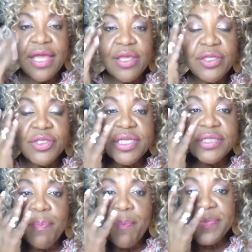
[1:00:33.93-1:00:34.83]
You
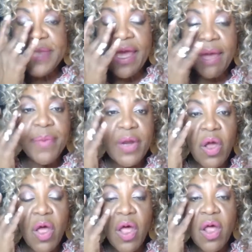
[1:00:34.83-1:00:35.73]
just tap it
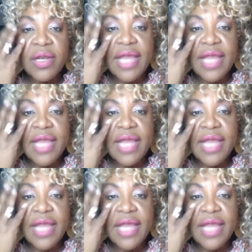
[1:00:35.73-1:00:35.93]
on